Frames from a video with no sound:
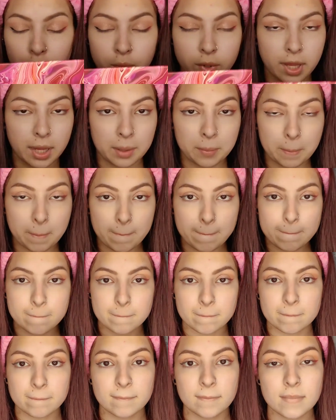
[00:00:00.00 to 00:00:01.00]
Okay,
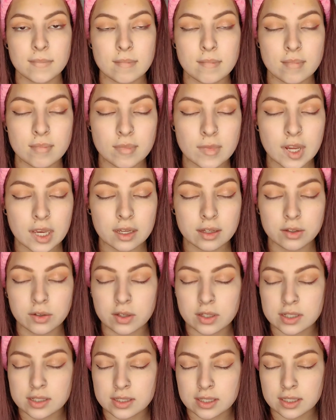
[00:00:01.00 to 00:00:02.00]
you
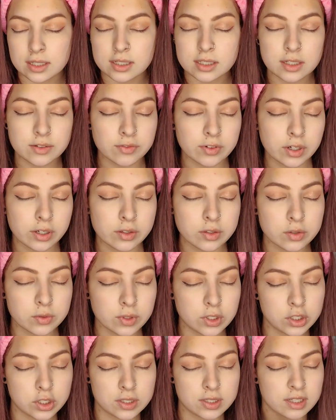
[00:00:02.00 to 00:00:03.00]
can see the difference
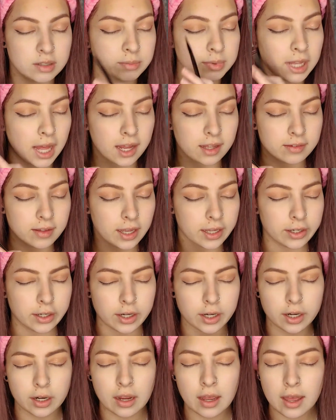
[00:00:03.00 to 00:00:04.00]
between just the black
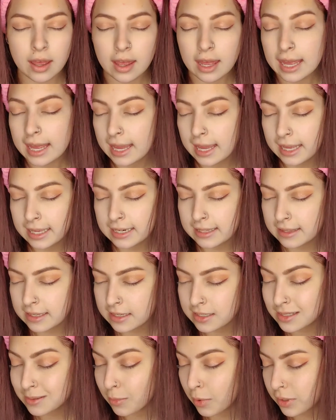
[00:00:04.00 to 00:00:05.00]
liner and the
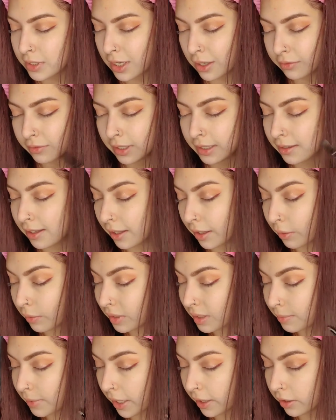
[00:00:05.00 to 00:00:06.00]
smoked out red liner with
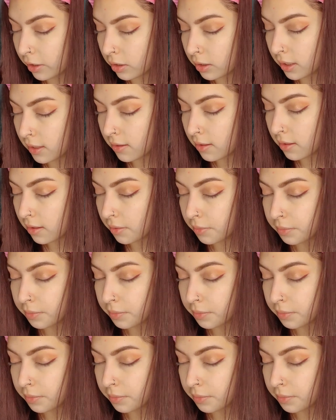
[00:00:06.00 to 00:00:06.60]
the black underneath.